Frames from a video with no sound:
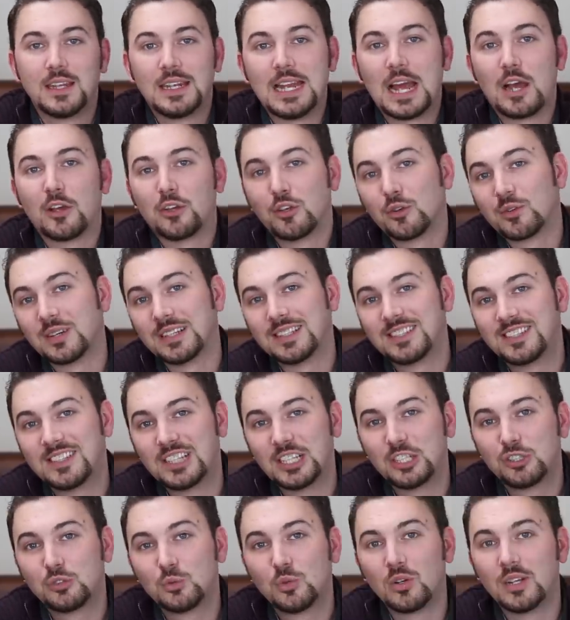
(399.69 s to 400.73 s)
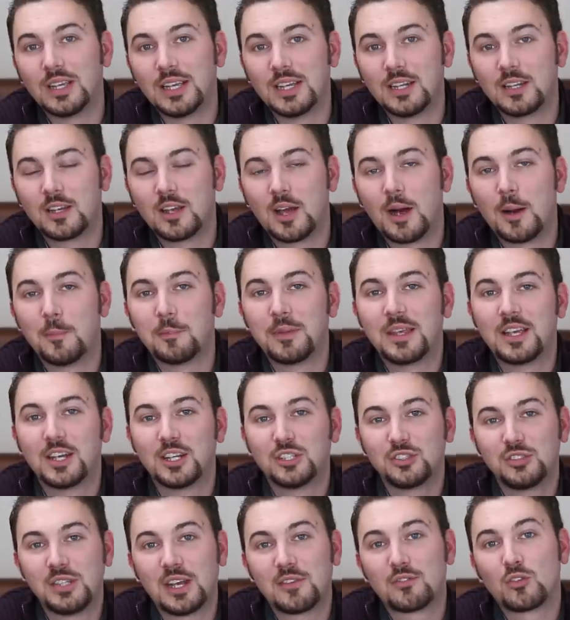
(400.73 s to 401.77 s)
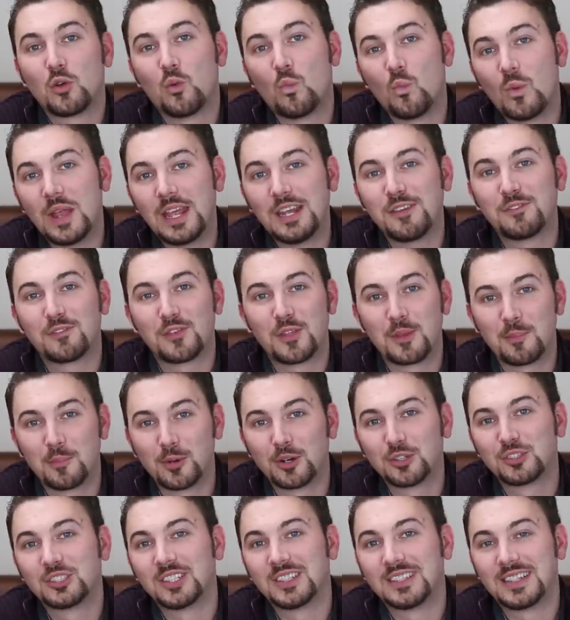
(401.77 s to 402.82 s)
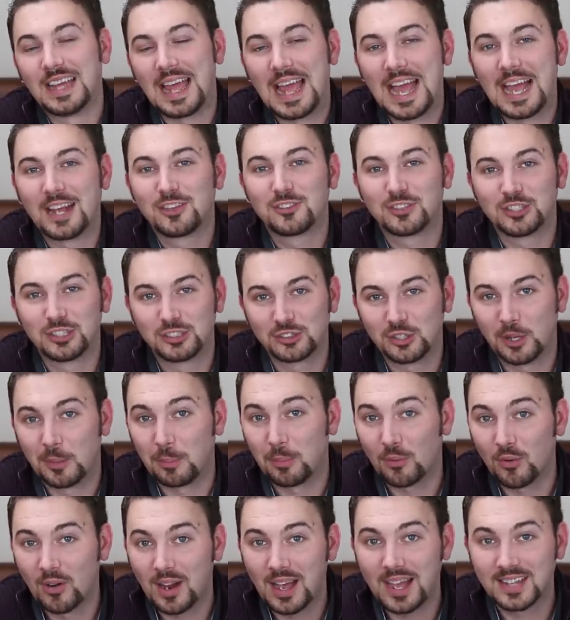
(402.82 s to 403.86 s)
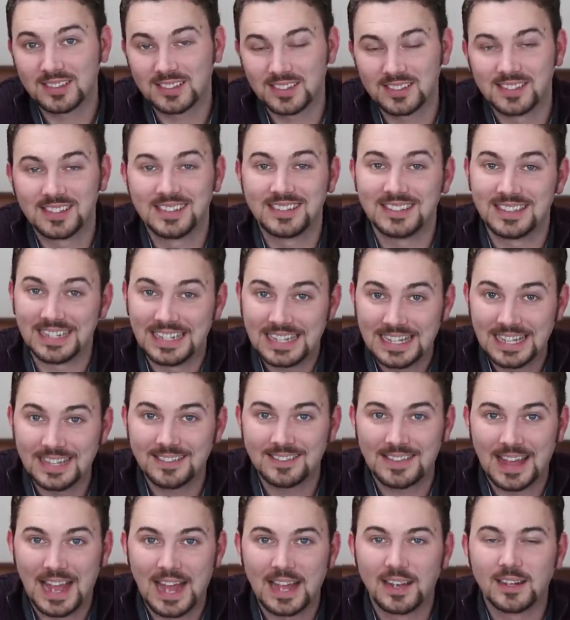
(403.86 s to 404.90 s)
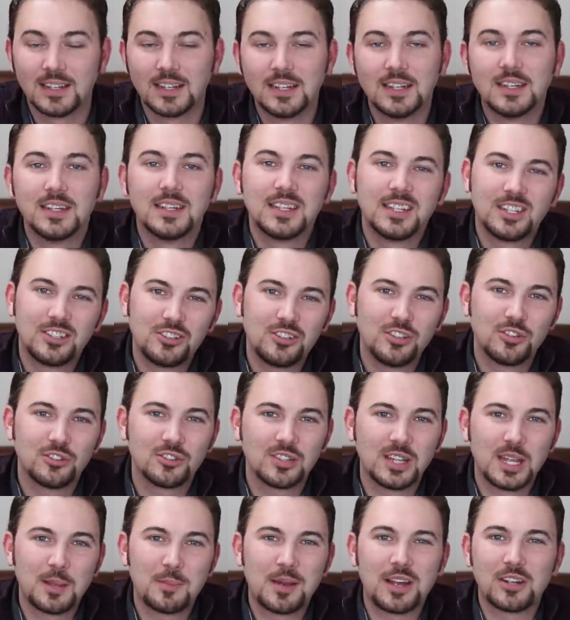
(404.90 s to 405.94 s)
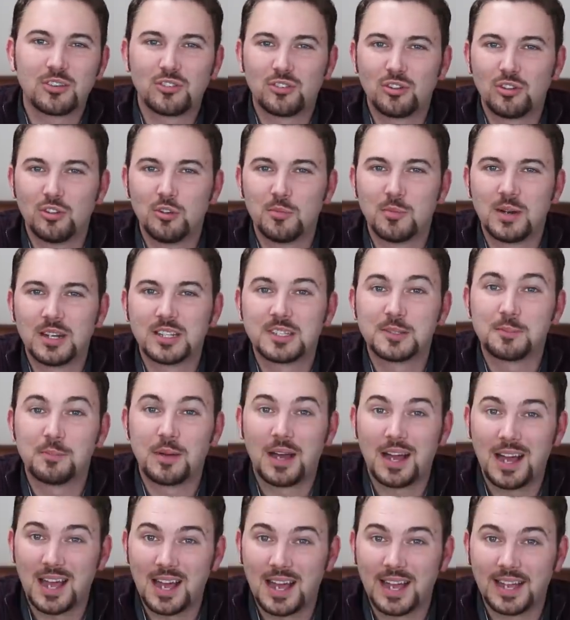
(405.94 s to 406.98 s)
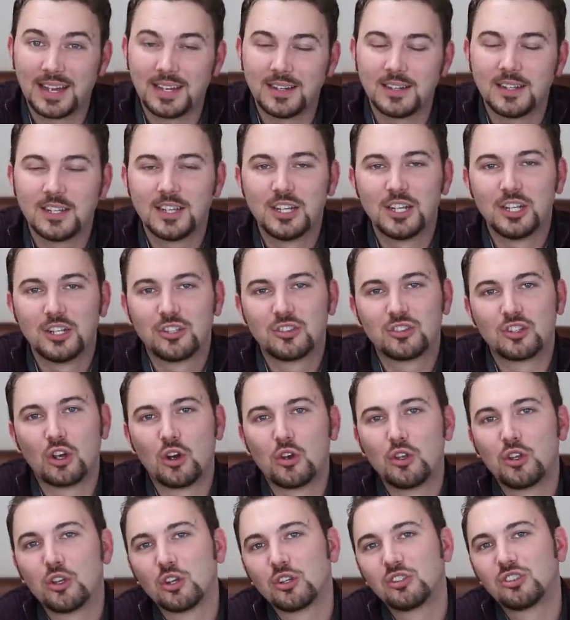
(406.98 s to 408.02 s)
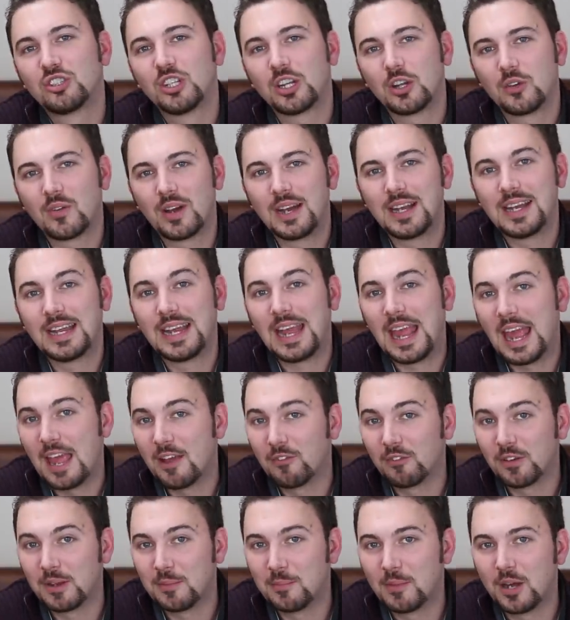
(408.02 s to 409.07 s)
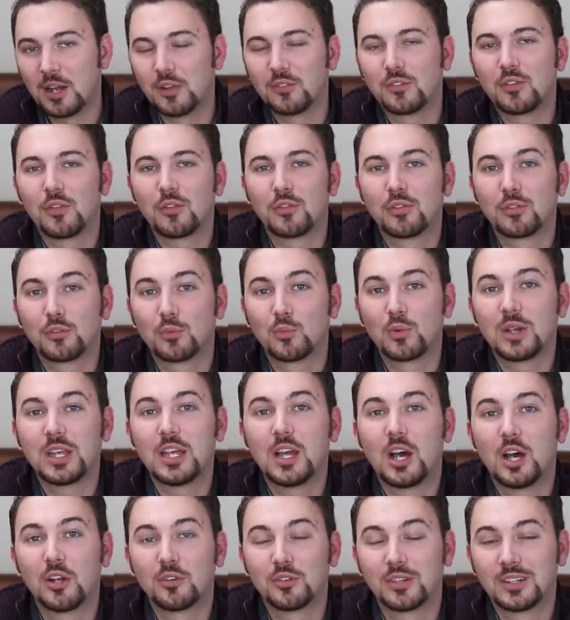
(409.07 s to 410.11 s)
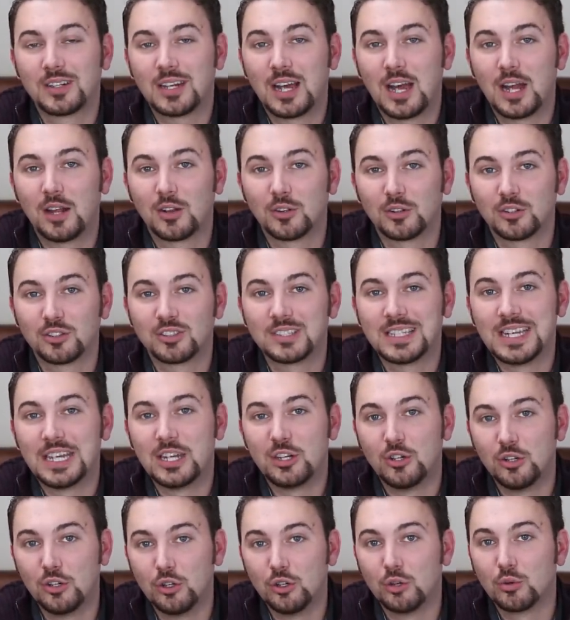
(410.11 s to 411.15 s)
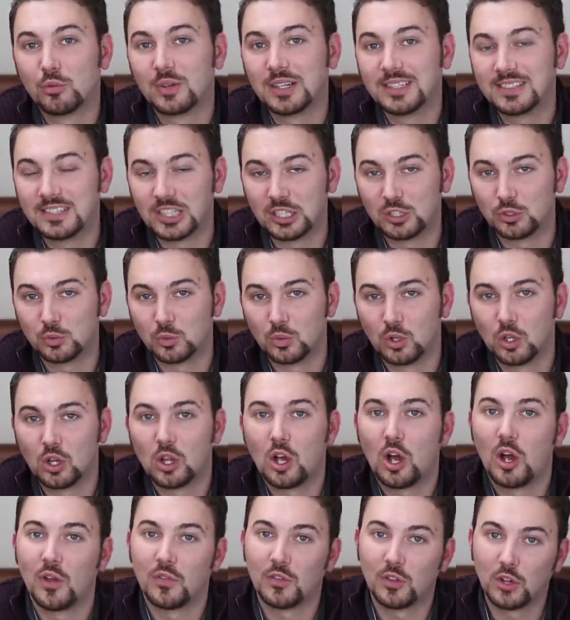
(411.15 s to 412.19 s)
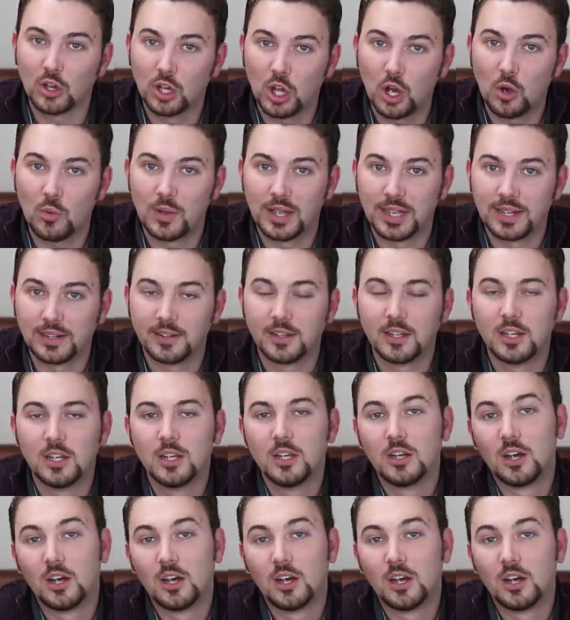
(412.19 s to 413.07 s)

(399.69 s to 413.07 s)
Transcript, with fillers: Now, your residual income, because you have to wait for the merchant to actually start processing to get that, it's usually about two months behind, so you're generating every month three hundred dollars in new residual on the low end.